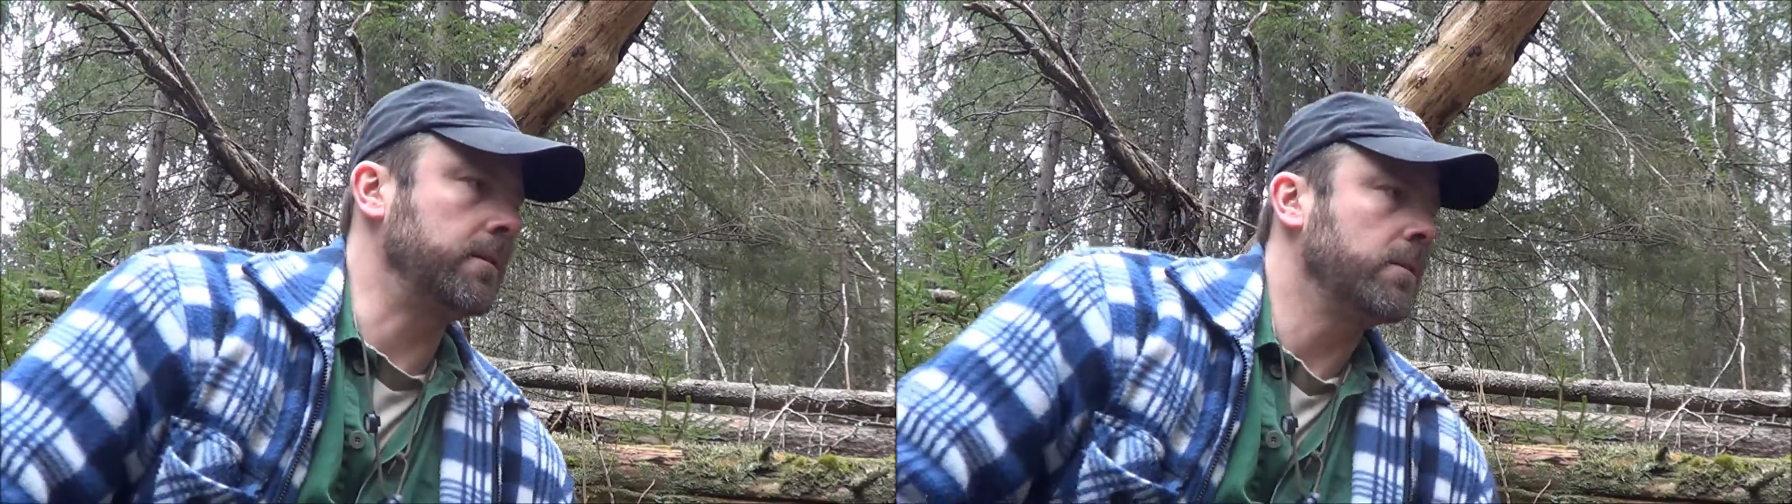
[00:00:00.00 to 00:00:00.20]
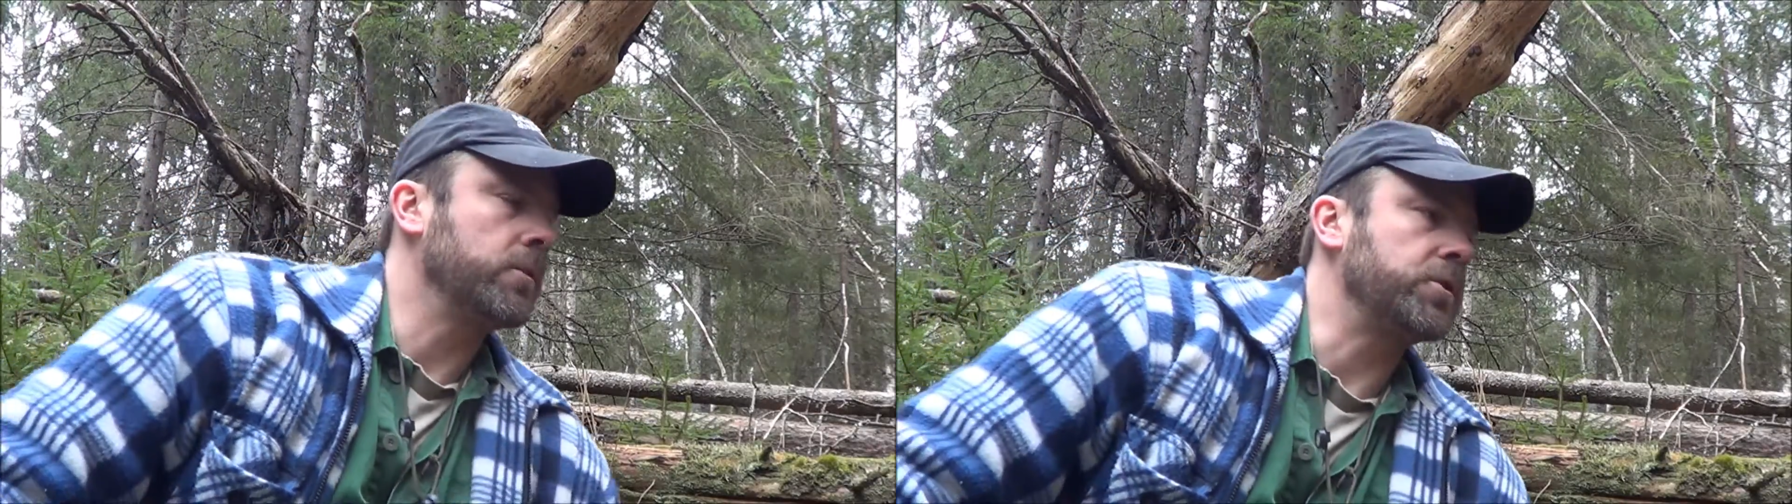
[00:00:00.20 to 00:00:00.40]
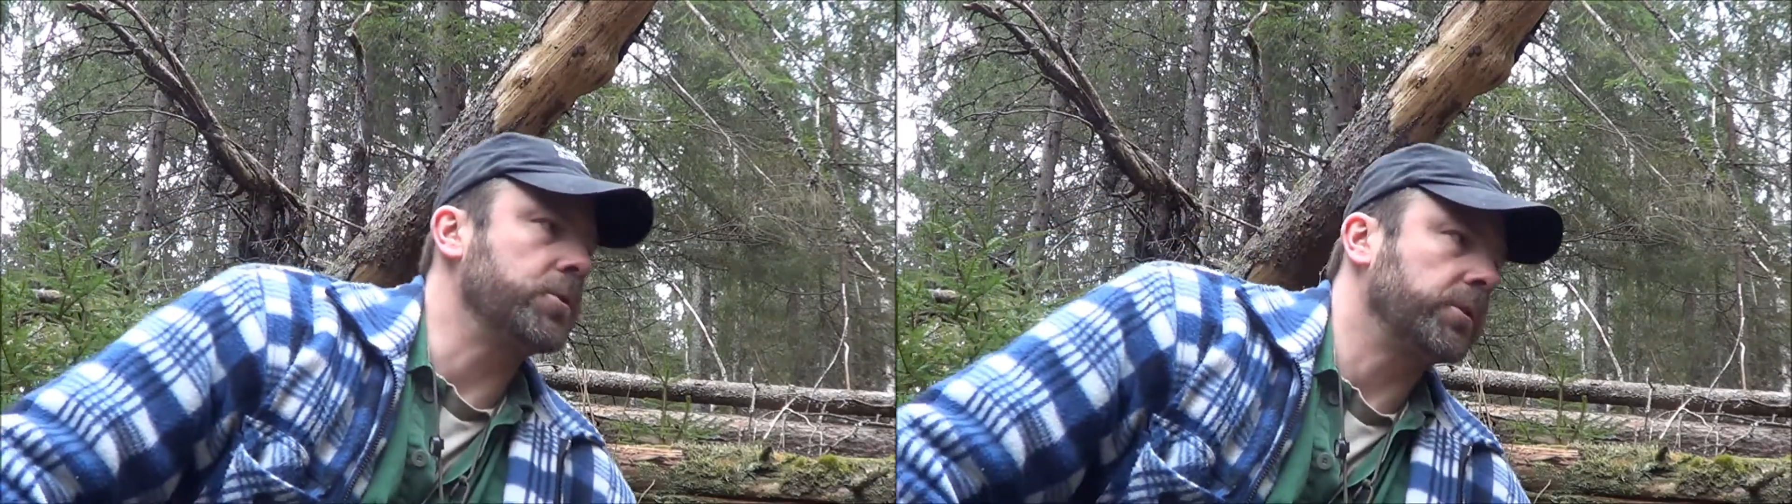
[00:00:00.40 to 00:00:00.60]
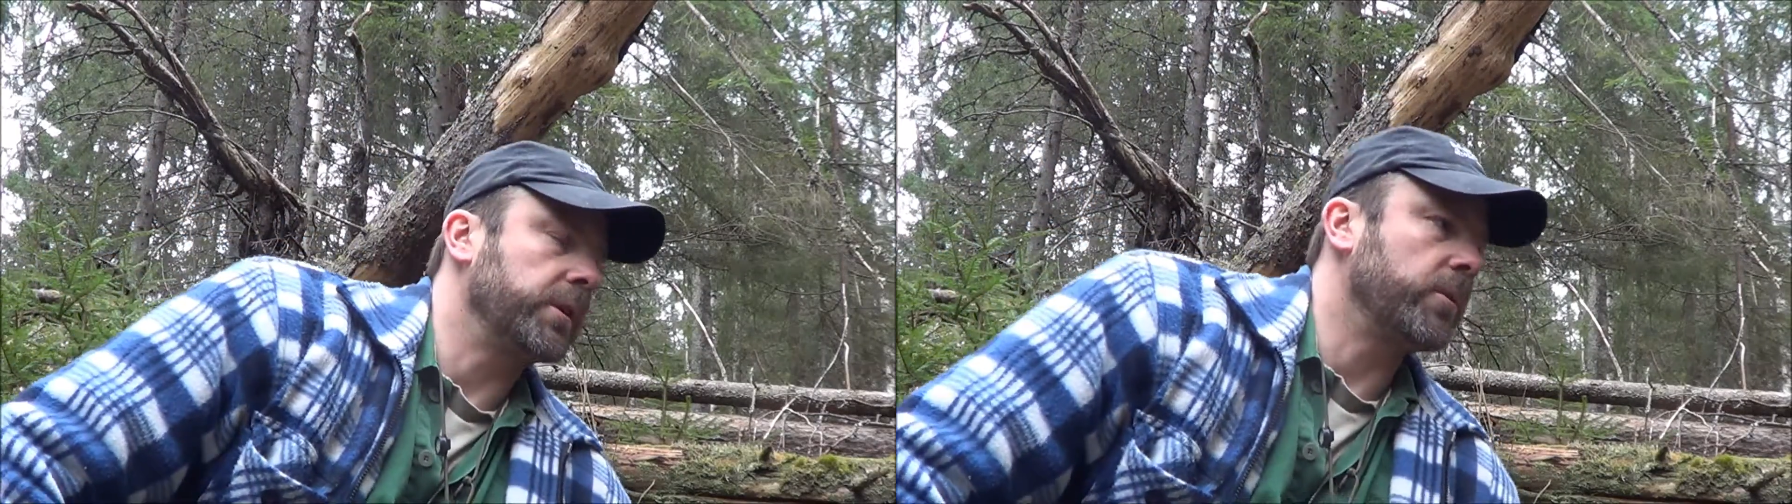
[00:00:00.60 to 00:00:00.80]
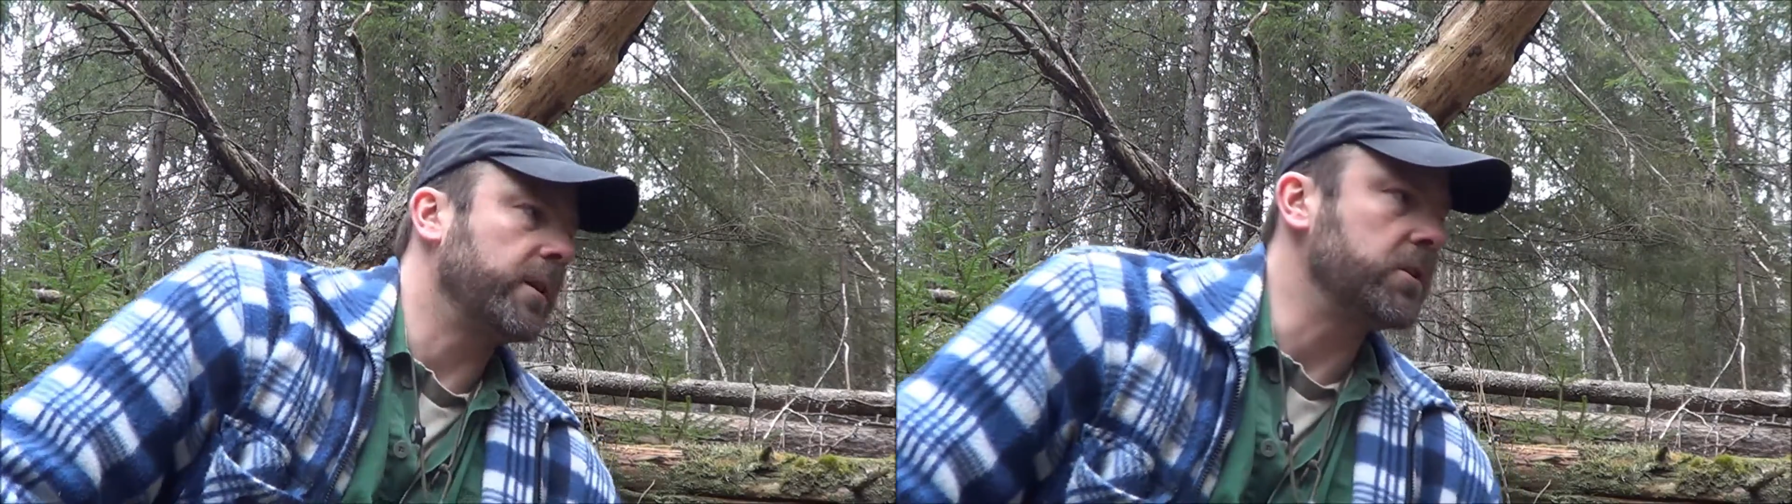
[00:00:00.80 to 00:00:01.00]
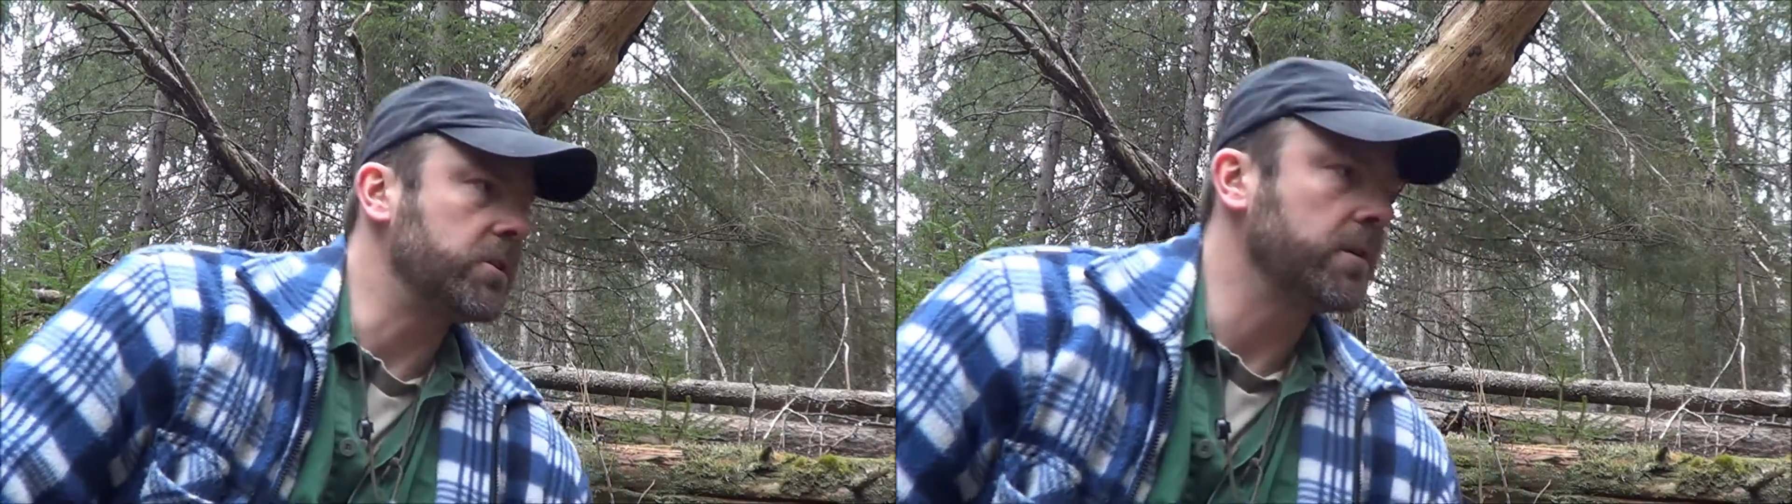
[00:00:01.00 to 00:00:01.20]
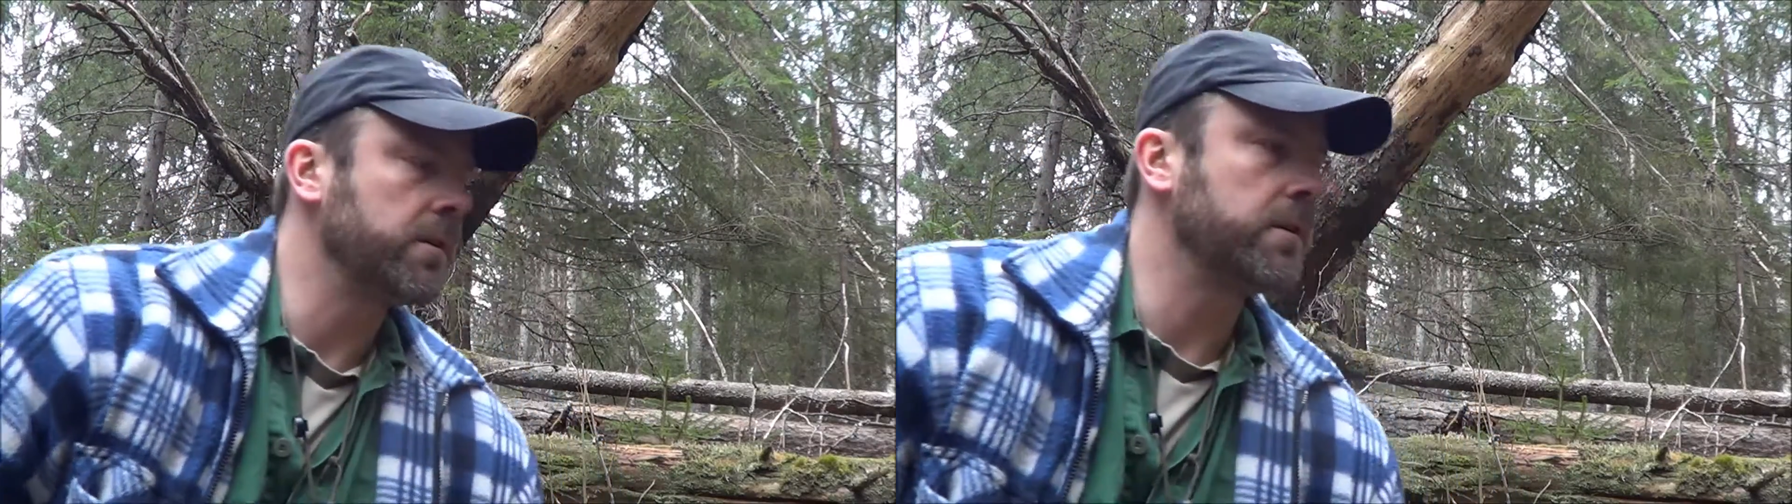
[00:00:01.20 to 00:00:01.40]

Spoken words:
on the shooting range,